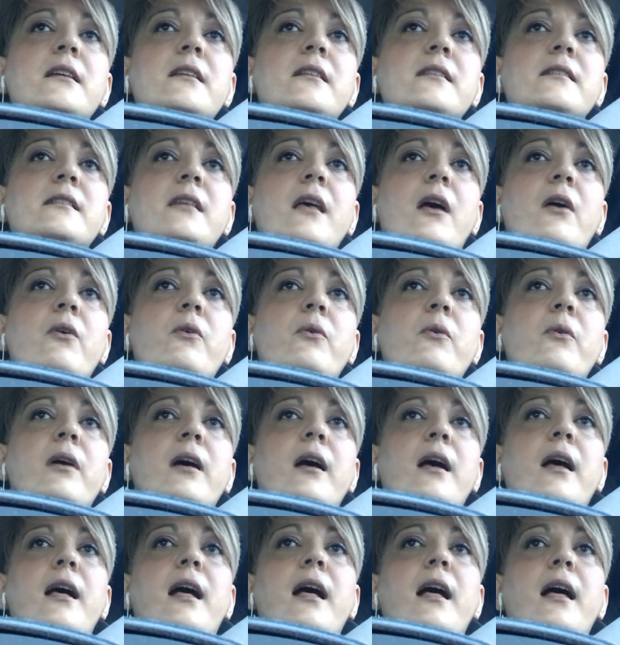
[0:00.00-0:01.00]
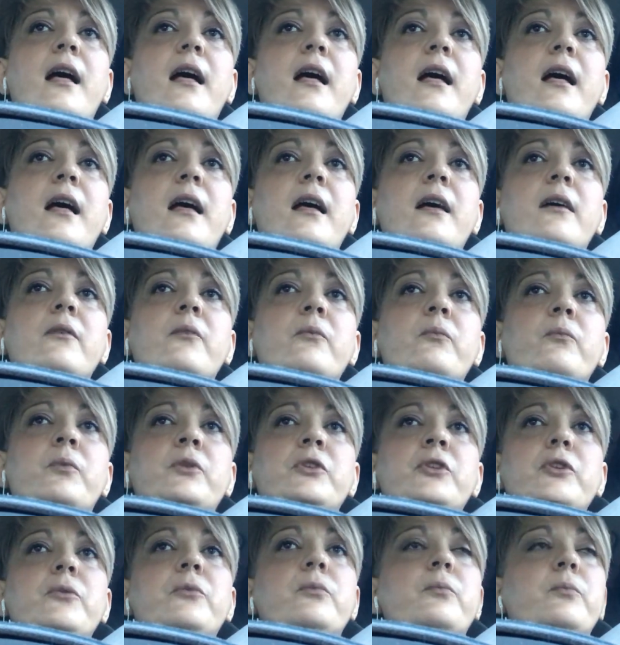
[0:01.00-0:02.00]
so
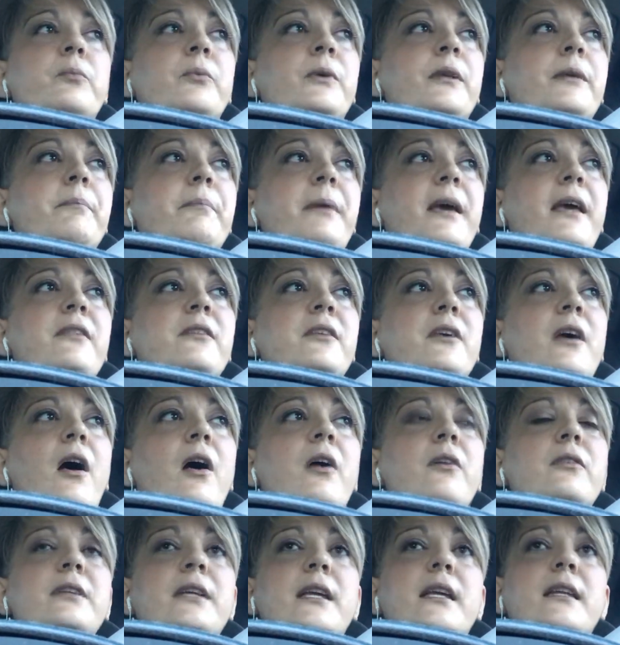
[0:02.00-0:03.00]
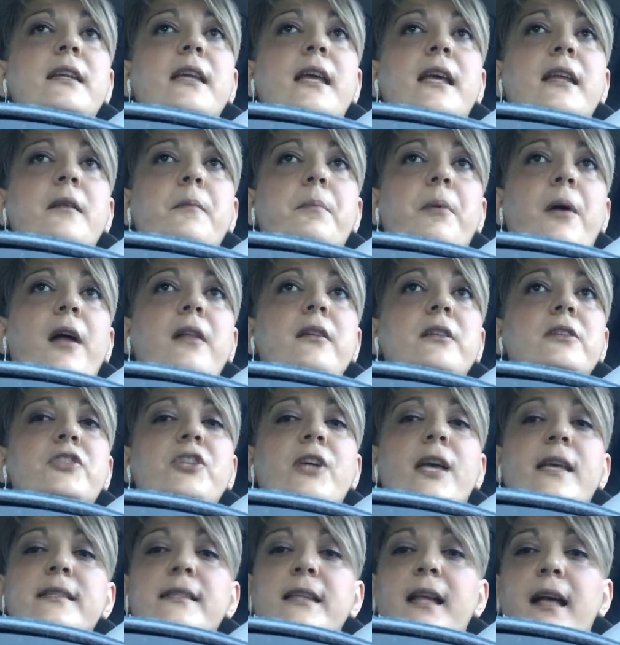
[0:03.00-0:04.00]
when you when Beth called in and
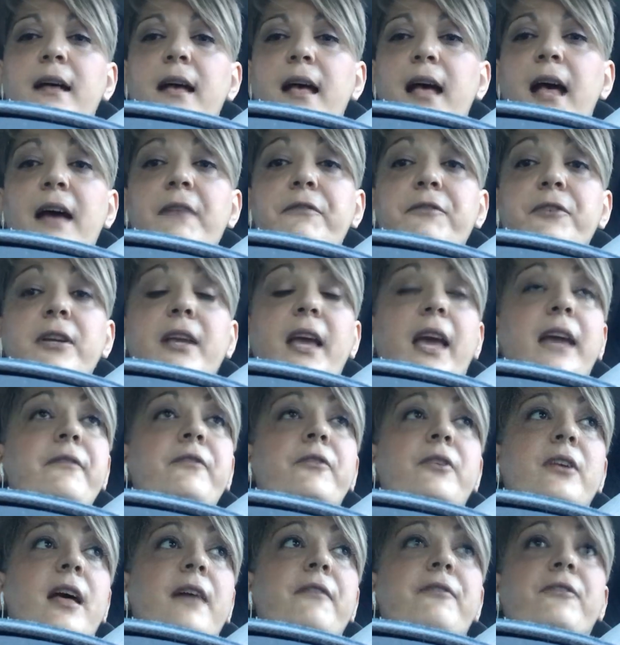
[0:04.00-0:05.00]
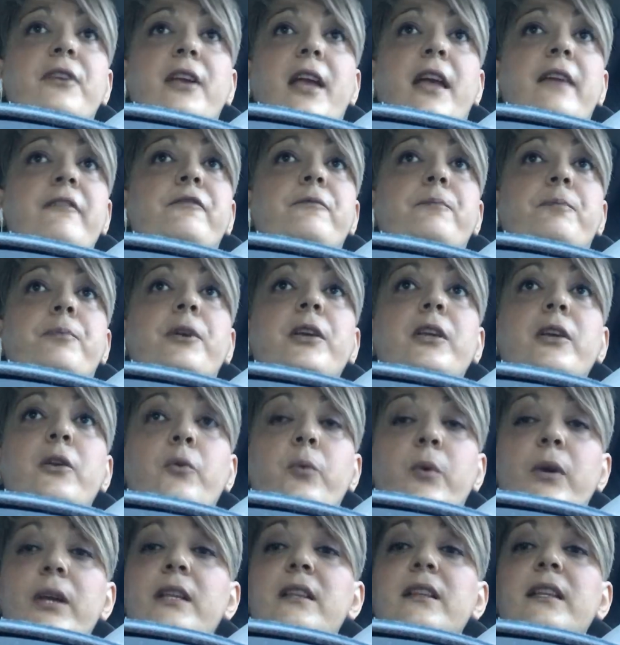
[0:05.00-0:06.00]
apologized, I, I forgave her and I forgave pretty
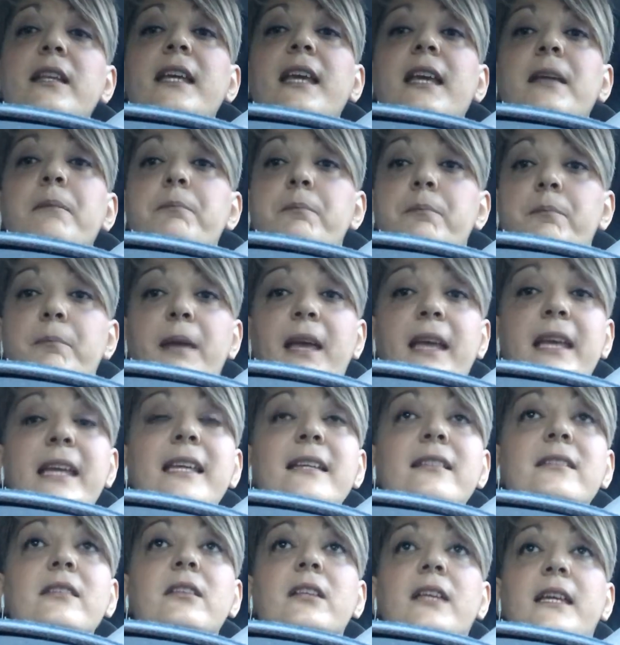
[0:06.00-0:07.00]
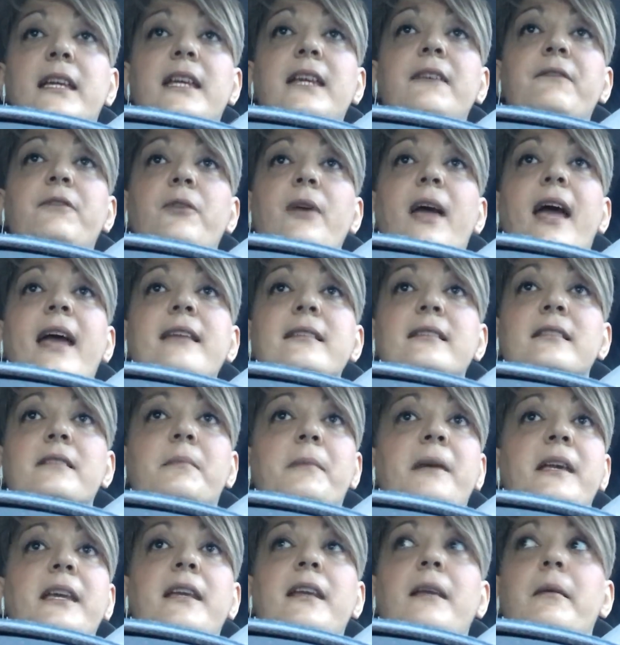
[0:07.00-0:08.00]
quickly and easily. If you ask
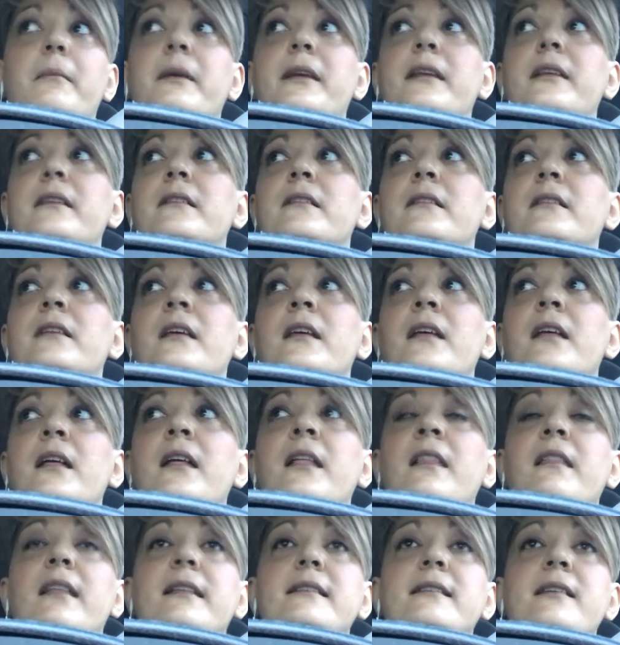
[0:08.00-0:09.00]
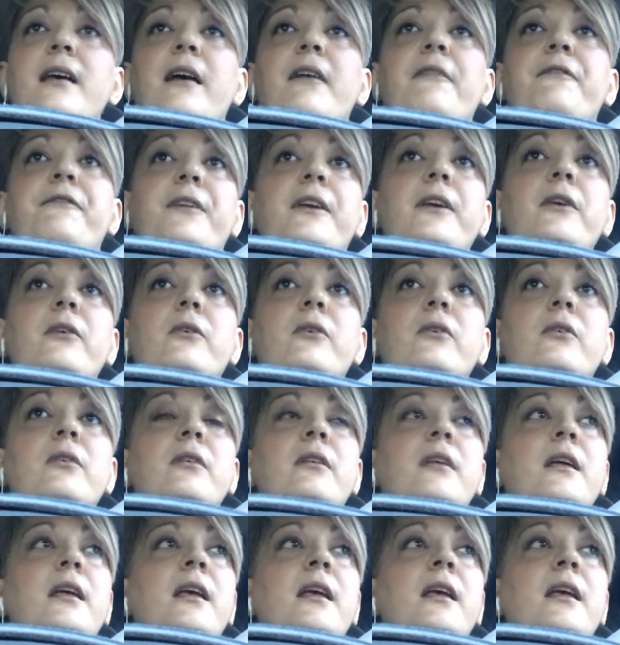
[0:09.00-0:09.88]
me, I mean, that's how I feel.